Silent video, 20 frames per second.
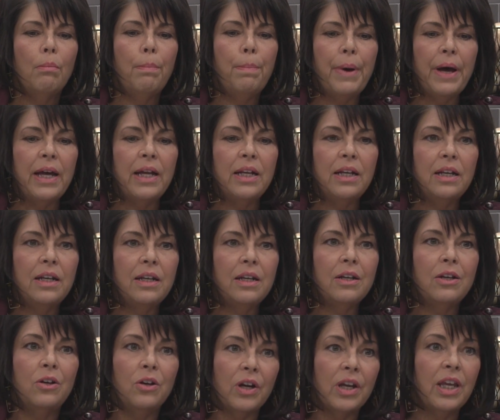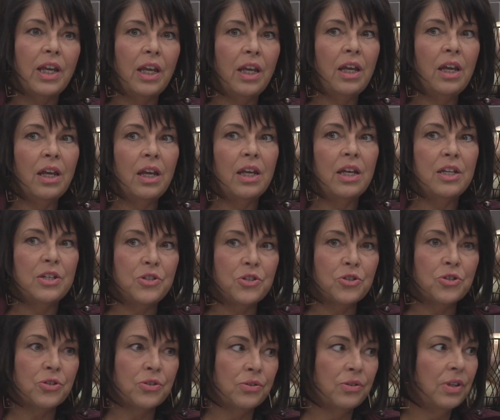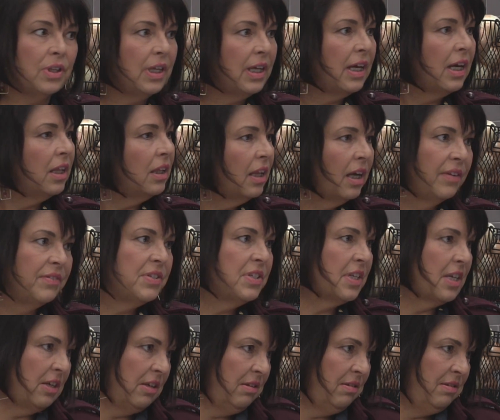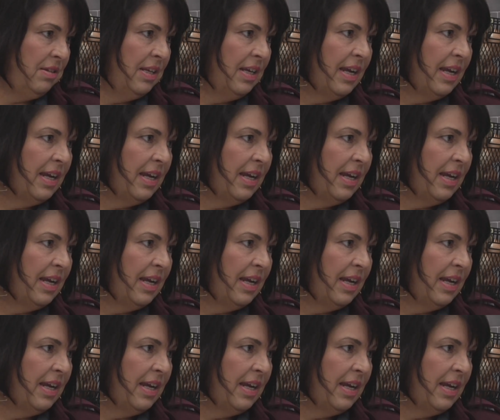But cooking is truly a life skill.